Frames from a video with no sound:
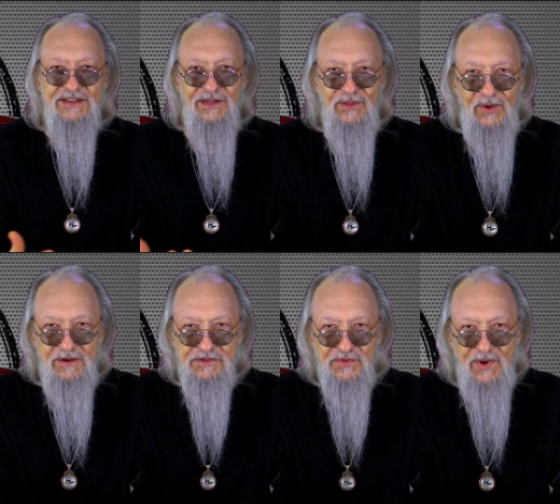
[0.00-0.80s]
to
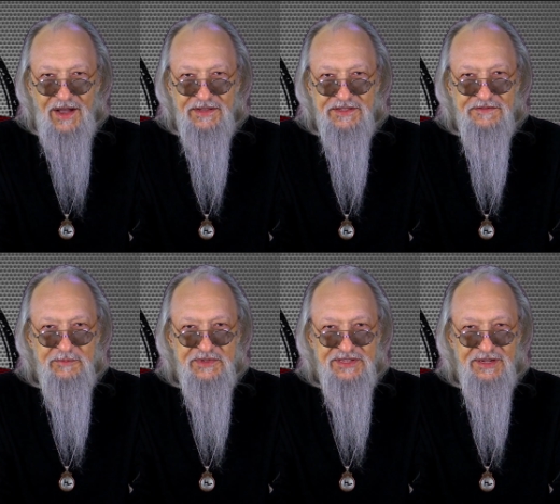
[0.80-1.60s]
launch rockets
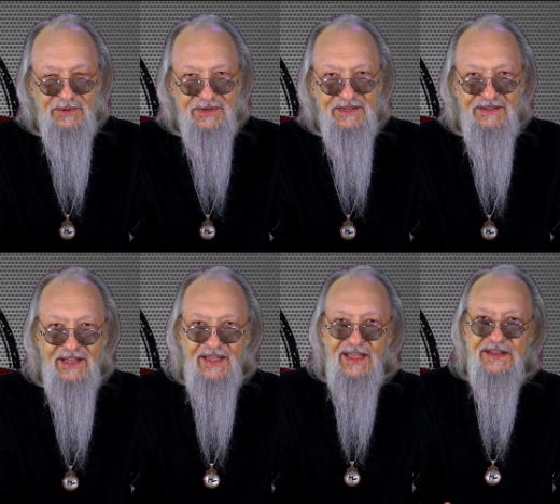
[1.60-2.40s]
from Syria
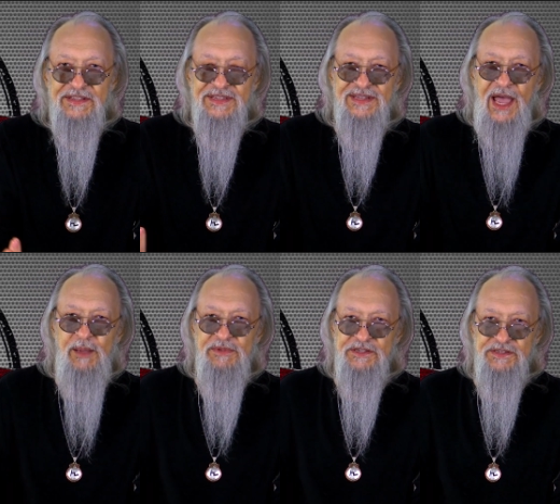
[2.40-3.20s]
and
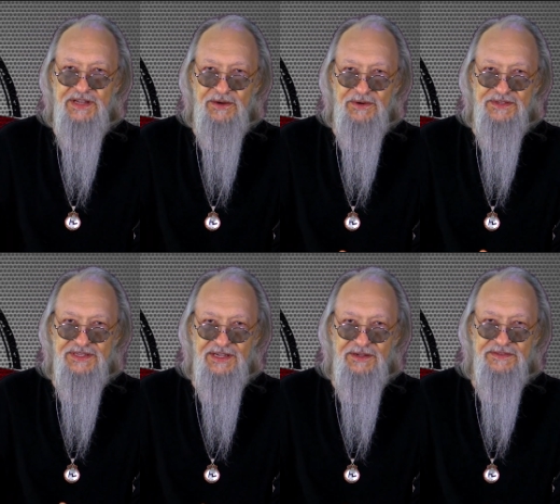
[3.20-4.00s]
establish terror
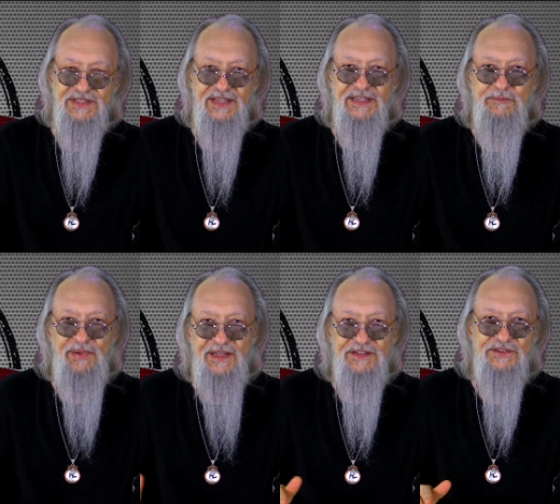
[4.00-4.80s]
cells that can
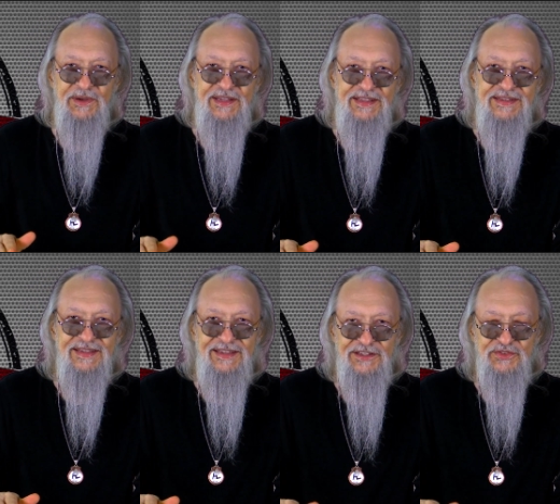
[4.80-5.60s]
penetrate
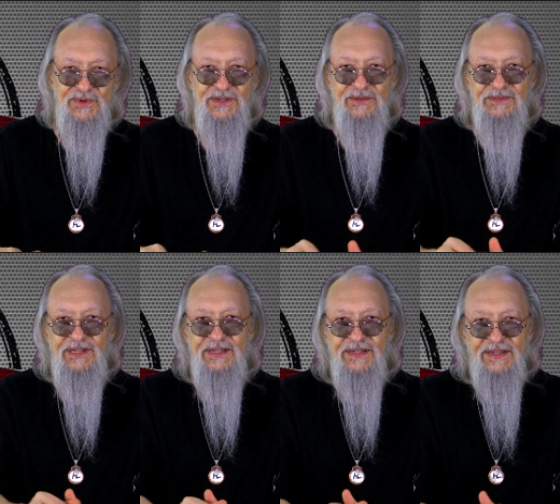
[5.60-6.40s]
into Israel
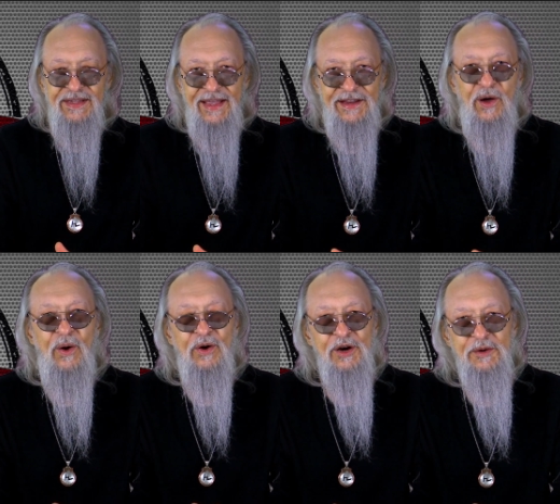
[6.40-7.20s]
and
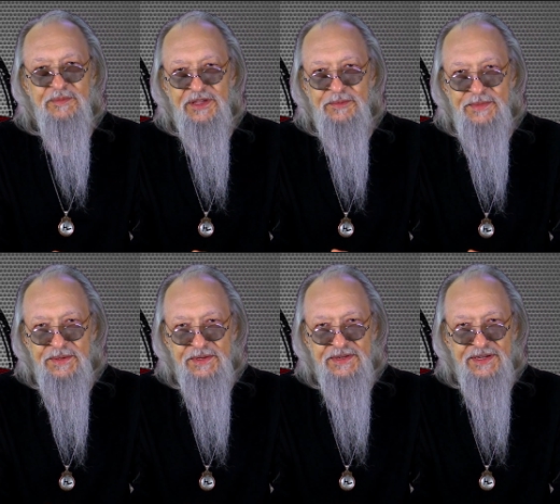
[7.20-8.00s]
harm
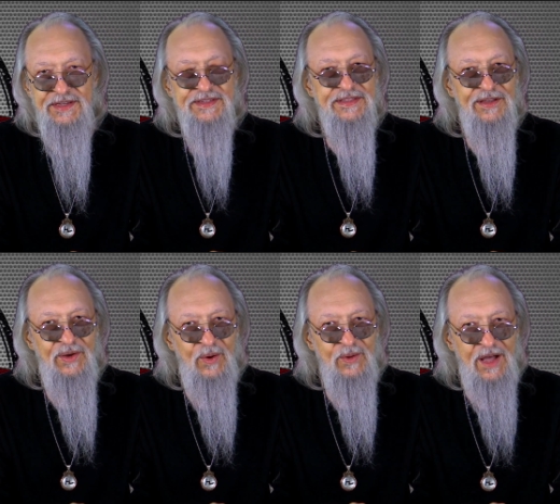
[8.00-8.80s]
communities in the
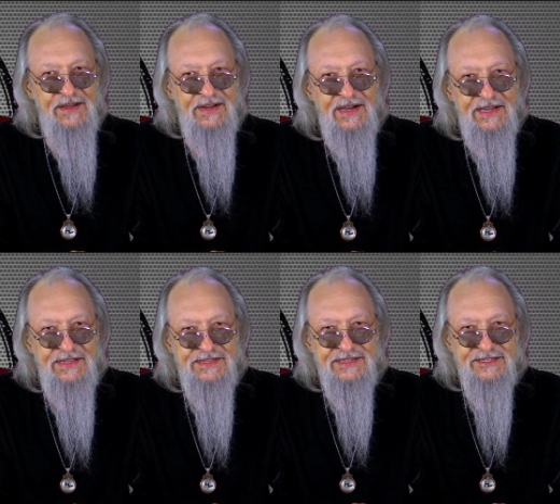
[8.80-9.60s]
Golan
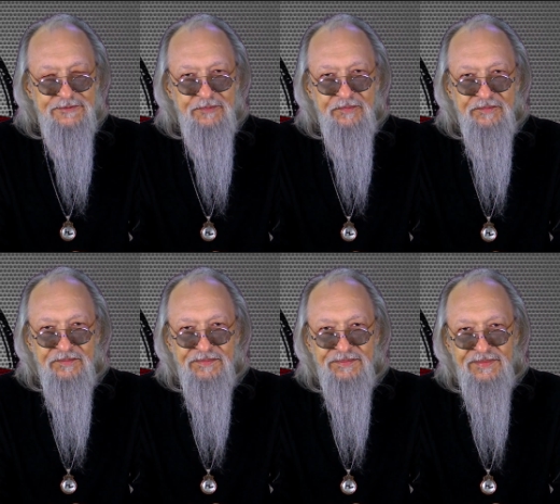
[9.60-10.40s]
Heights.
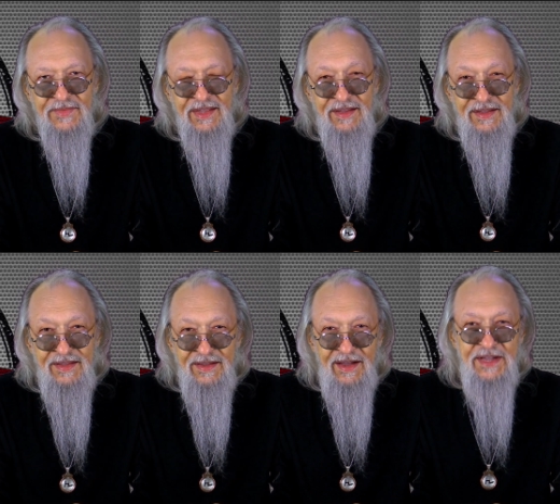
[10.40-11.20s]

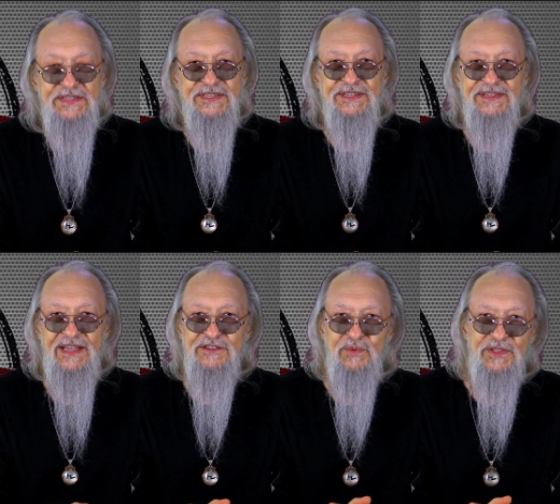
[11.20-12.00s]
ISIS
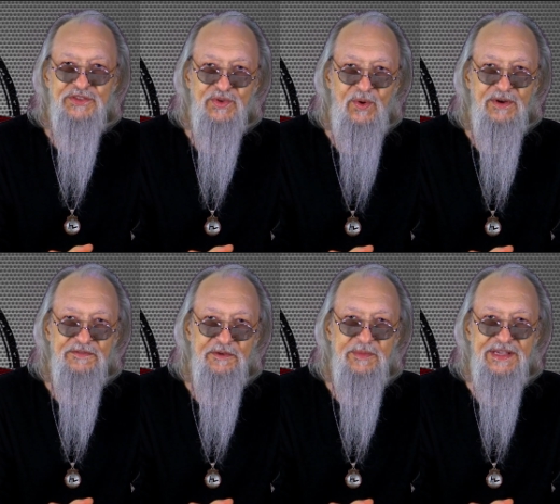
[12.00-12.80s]
has withdrawn
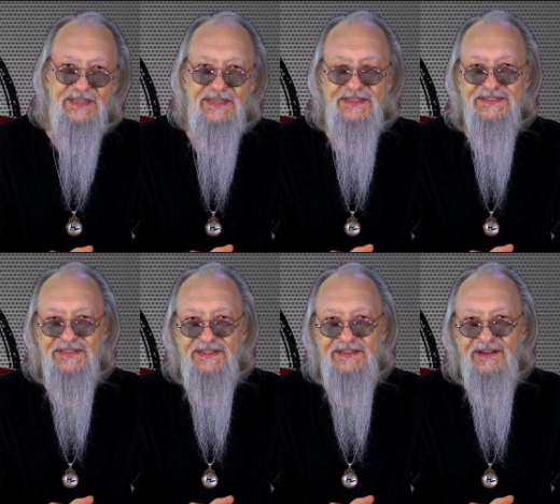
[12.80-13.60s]
from the key
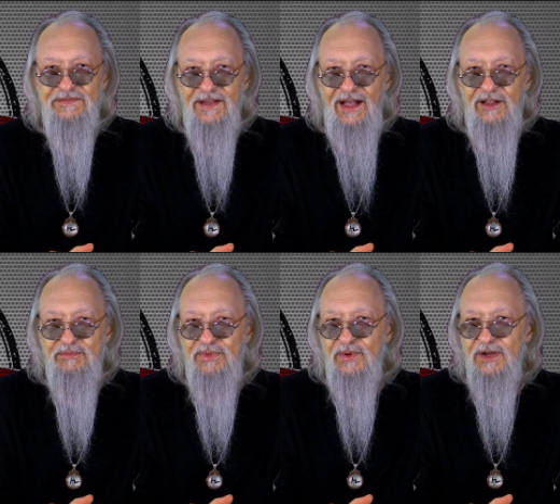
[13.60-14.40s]
city of Al
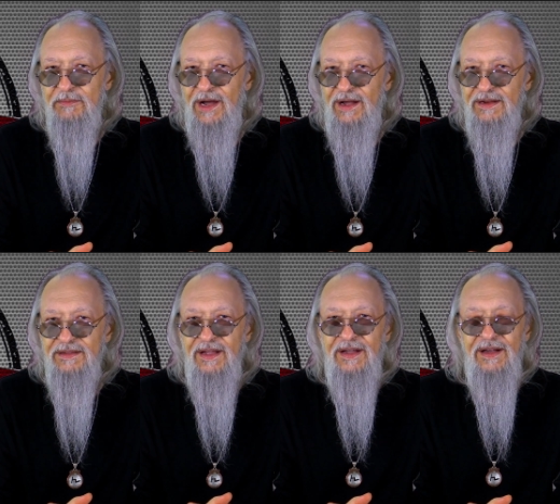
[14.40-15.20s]

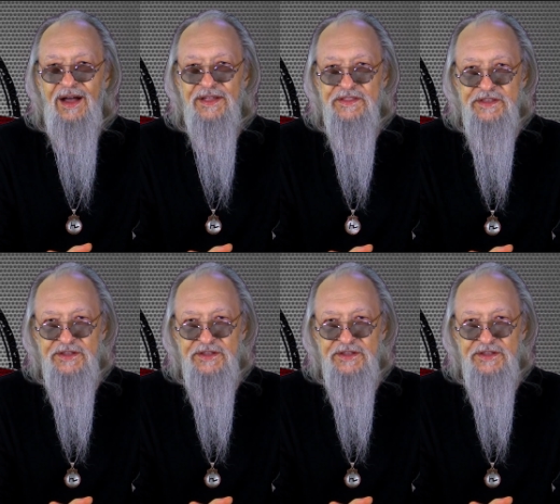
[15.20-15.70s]
Bukamal on the